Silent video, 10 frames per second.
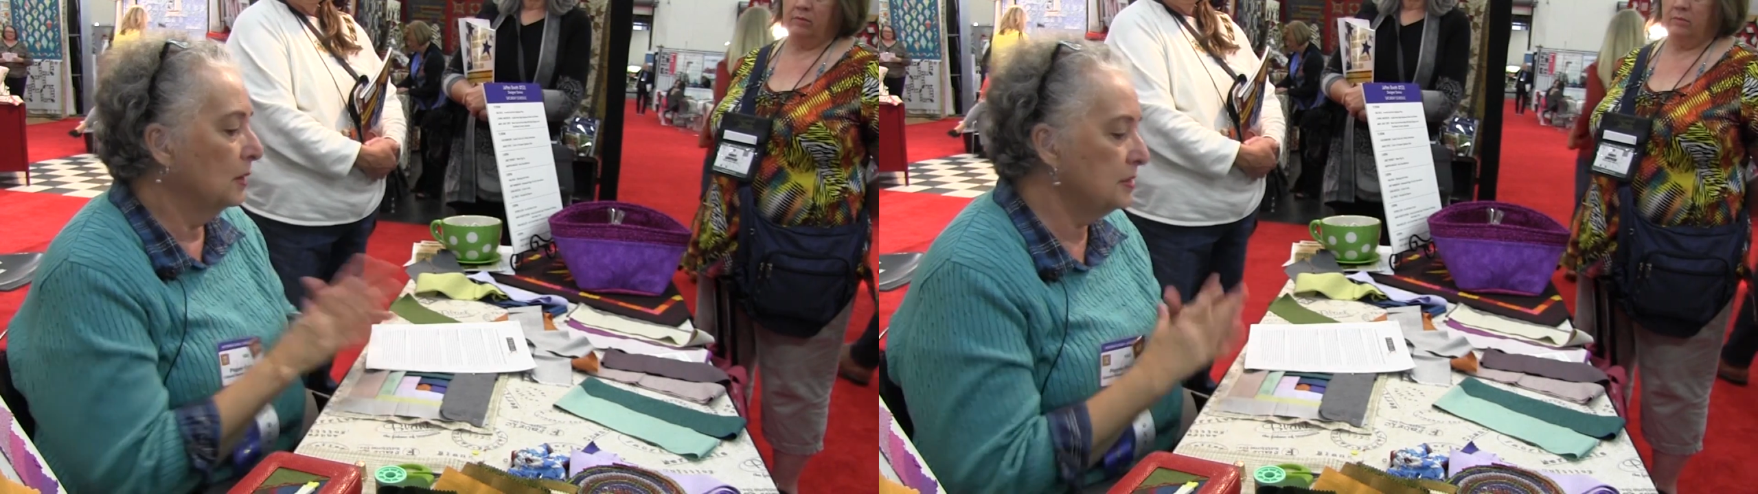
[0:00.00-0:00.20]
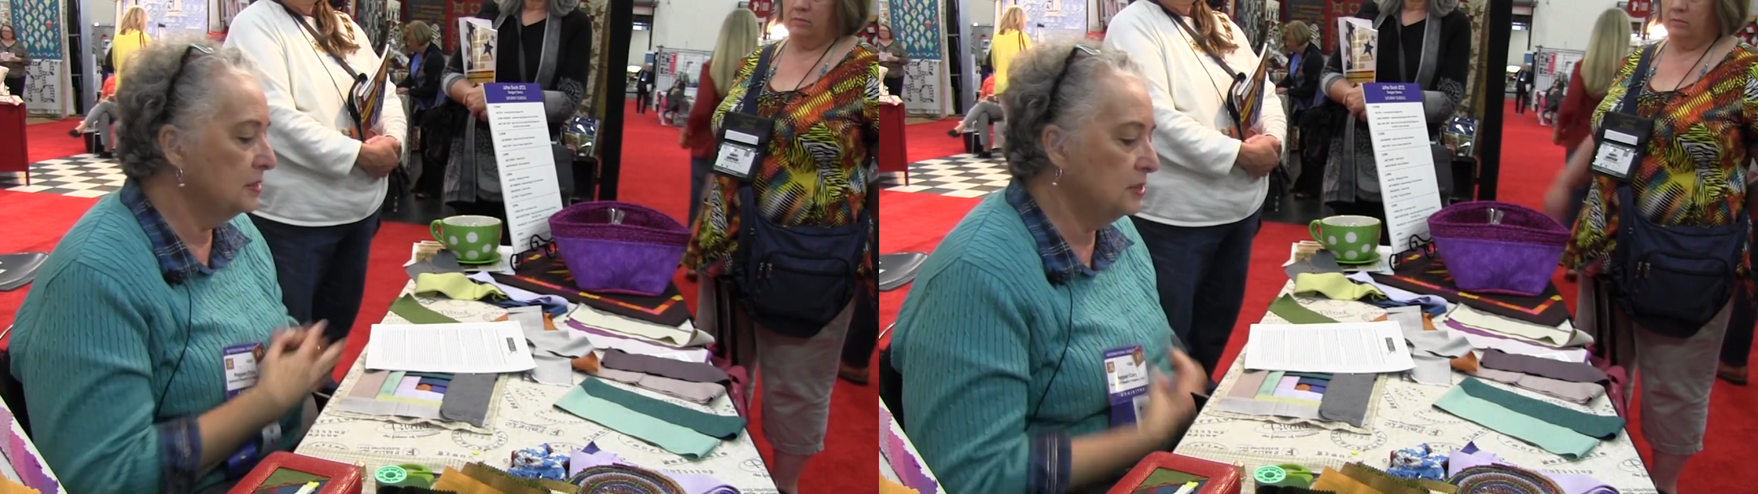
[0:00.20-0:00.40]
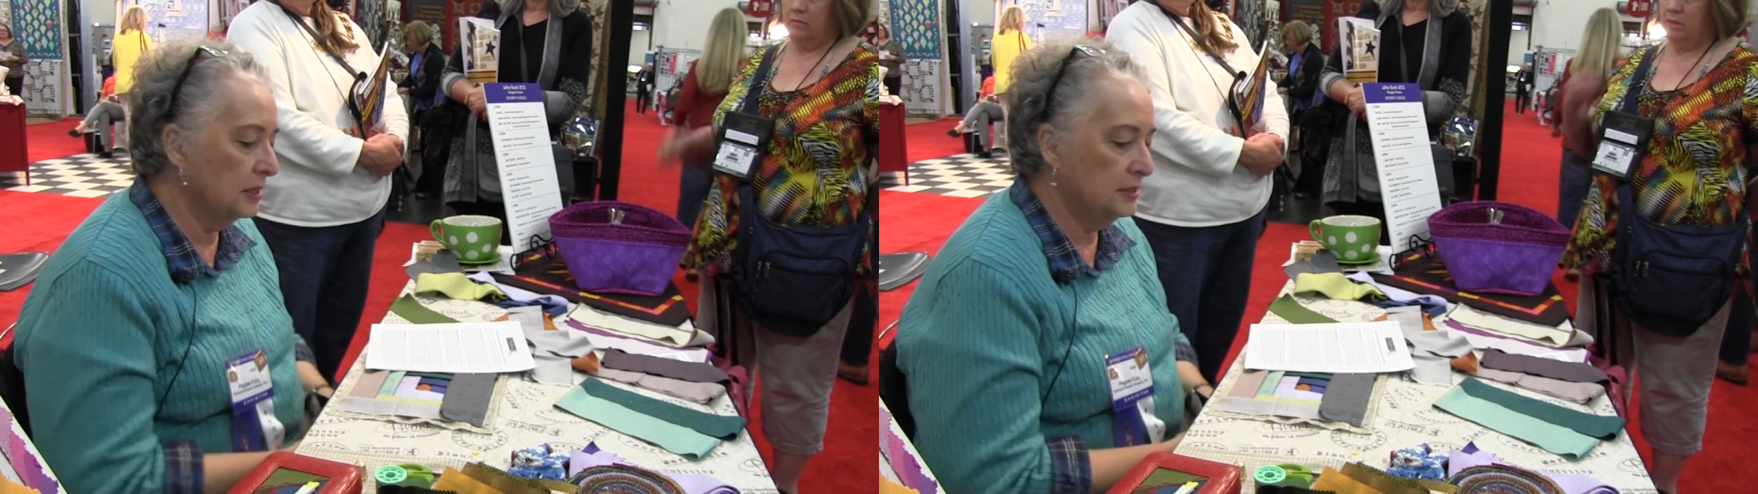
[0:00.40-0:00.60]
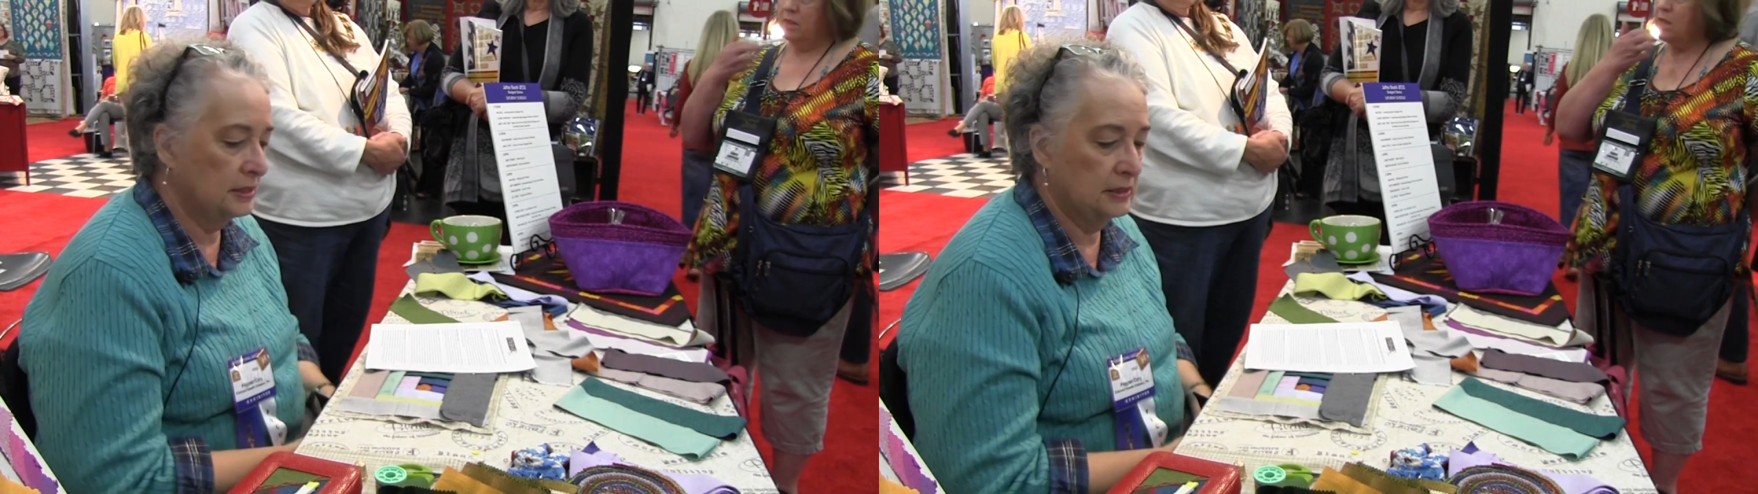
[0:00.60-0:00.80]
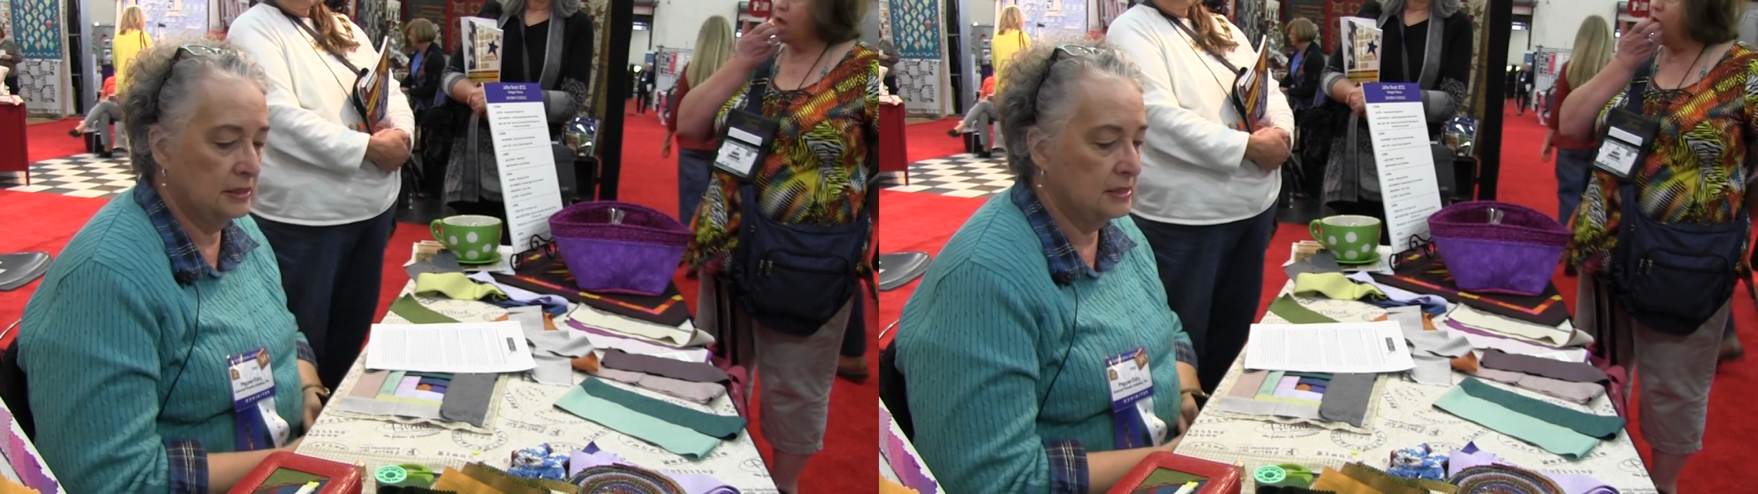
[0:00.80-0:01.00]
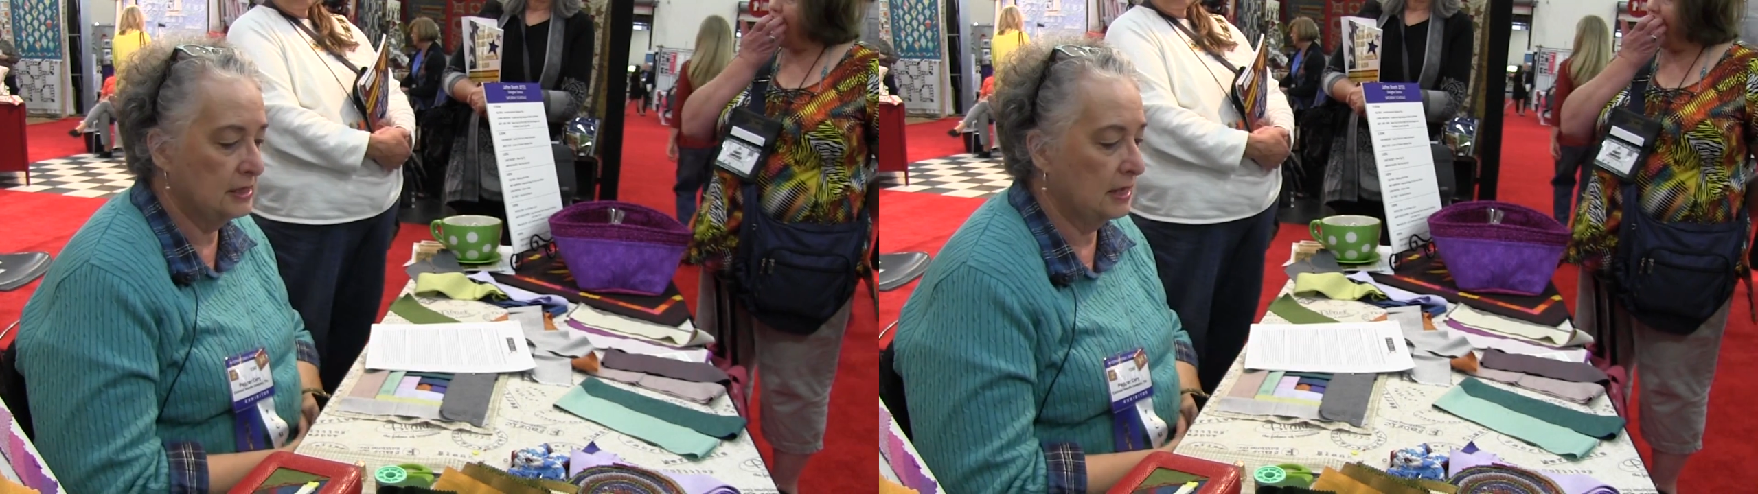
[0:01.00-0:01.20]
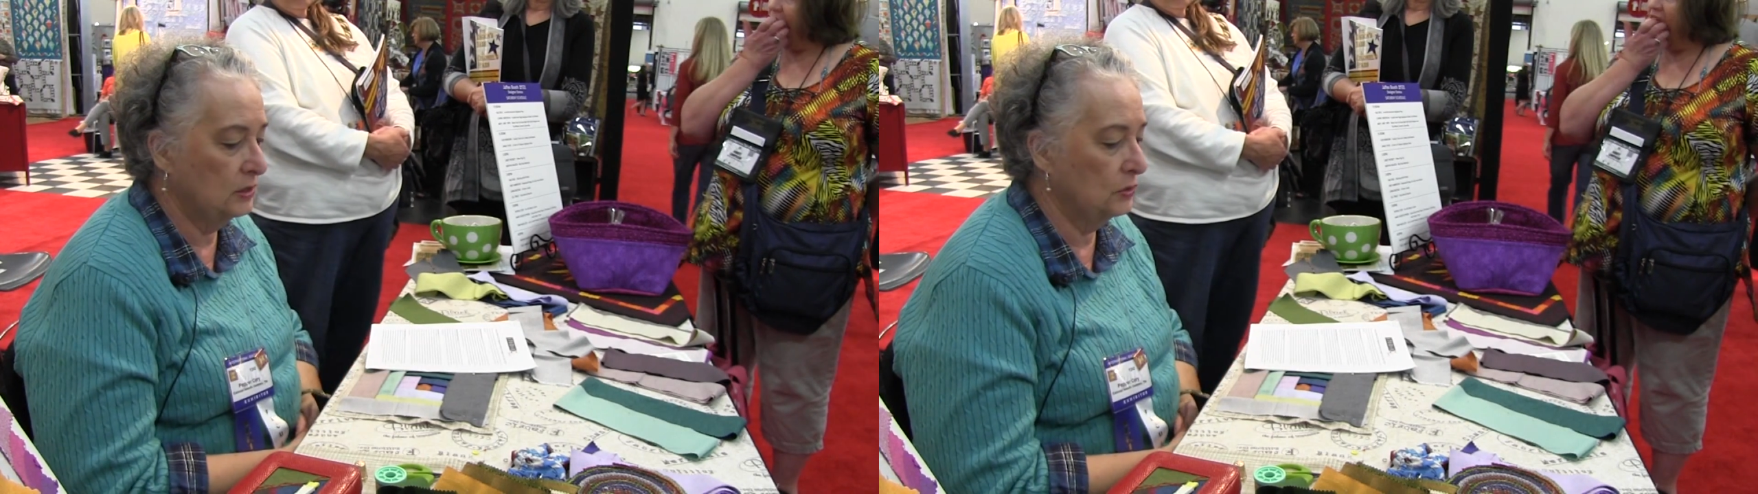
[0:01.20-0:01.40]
my suggestion is that